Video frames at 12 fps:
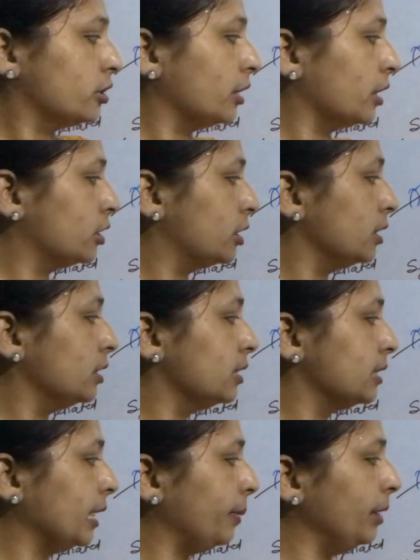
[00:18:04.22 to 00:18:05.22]
structure, the
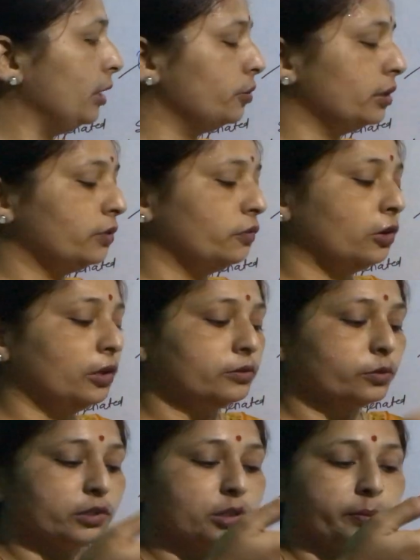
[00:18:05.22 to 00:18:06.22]
semilunar valves,
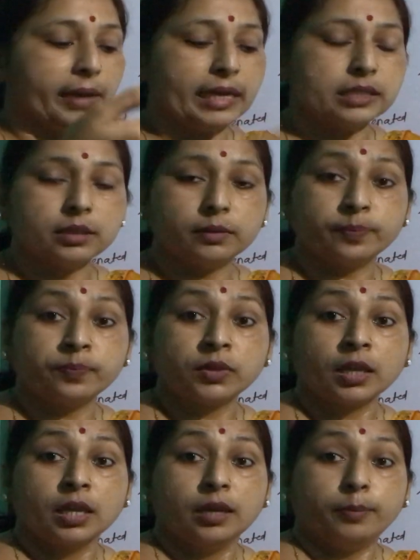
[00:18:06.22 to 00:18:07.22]
which makes a
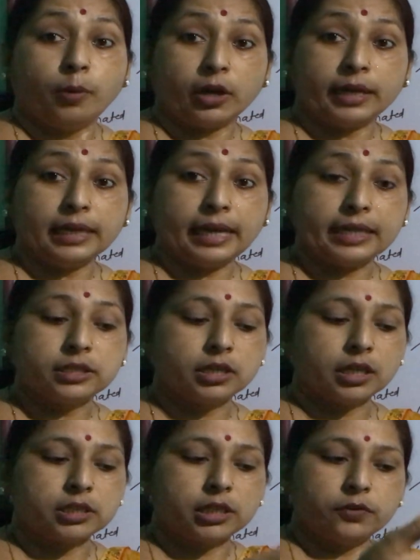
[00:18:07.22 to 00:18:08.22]
pocket-like
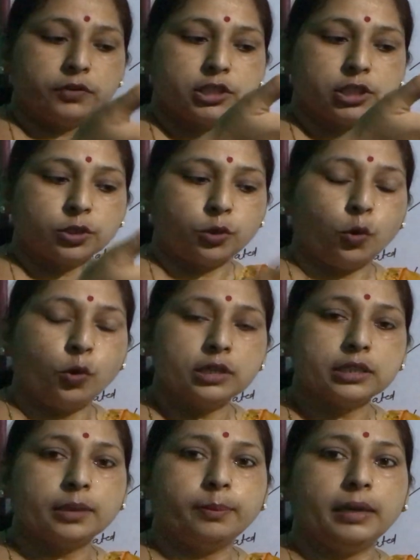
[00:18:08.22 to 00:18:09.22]
structure which
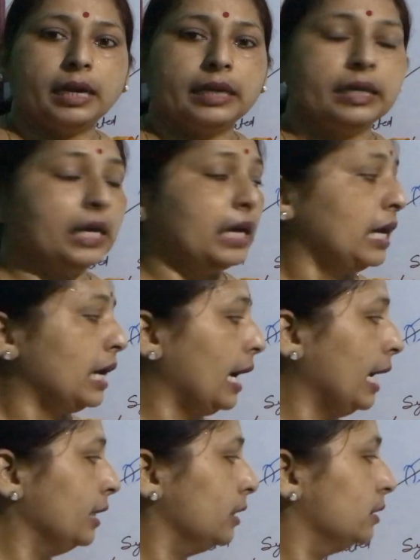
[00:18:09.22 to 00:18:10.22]
holds the blood,
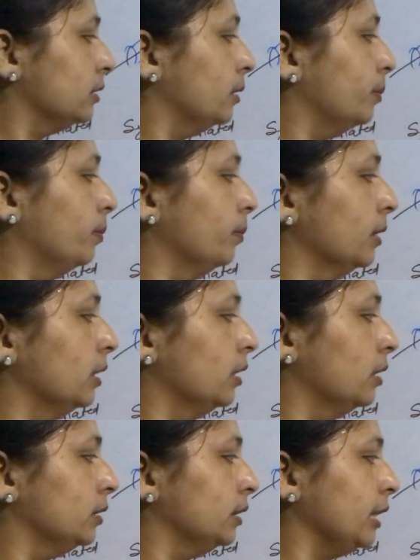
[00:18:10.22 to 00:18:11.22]
and
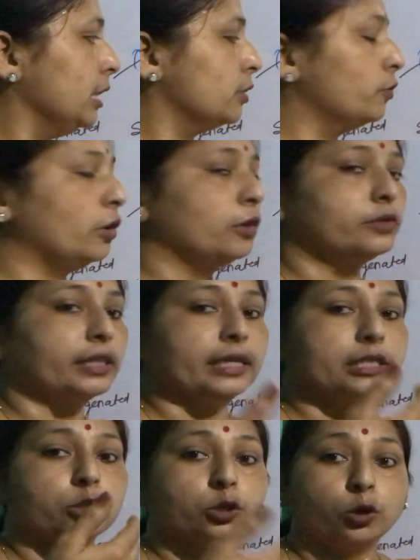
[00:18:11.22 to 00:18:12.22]
these valves
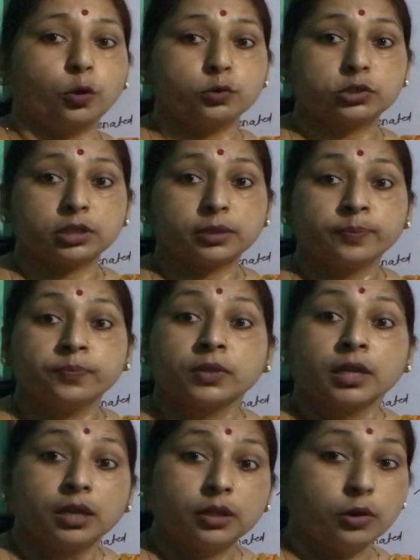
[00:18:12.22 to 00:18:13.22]
gets closed.
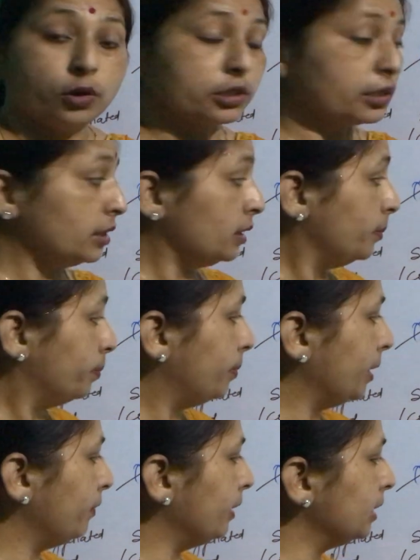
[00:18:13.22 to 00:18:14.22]
Closure
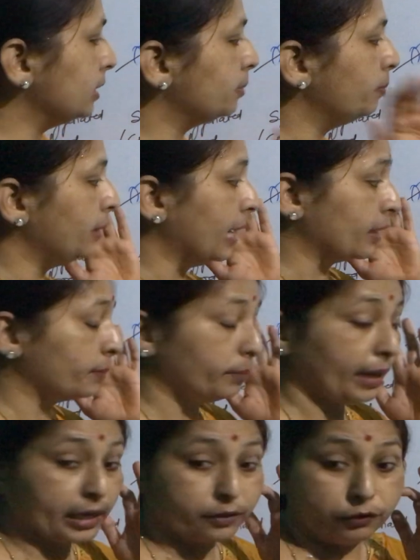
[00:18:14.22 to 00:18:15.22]
prevents
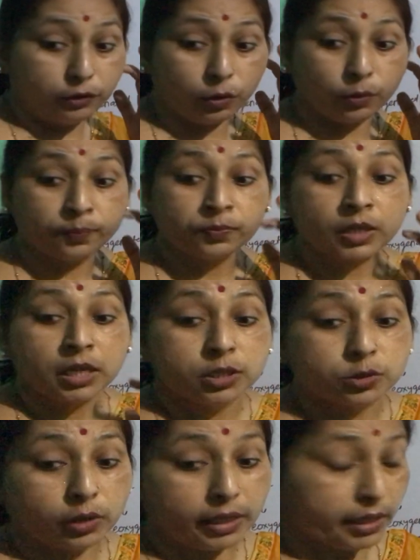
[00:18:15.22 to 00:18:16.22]
backflow.
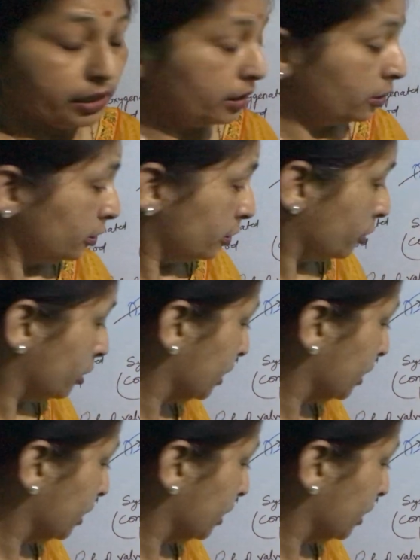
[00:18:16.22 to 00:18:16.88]
So here also